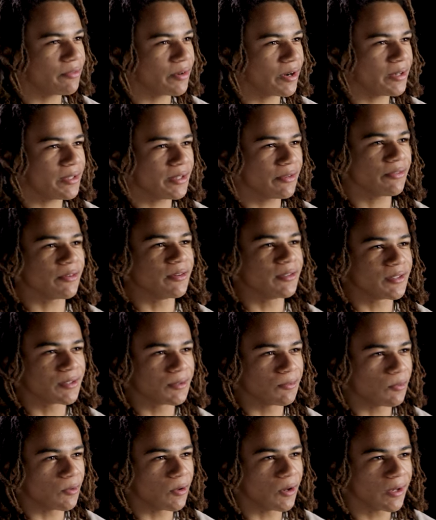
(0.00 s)
very different
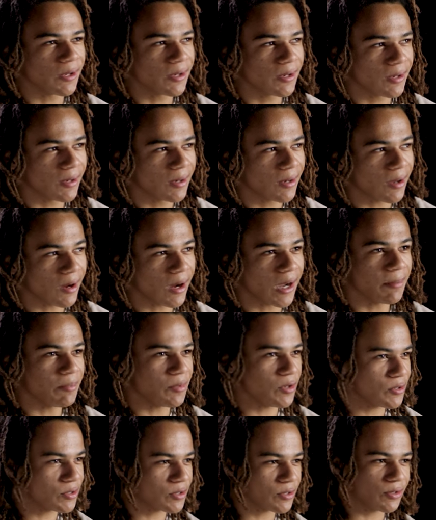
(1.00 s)
to what I'm
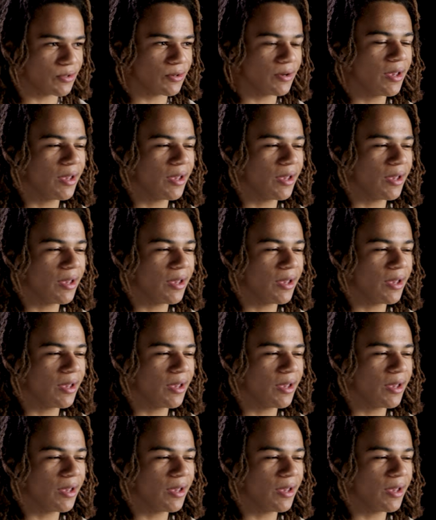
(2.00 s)
used to.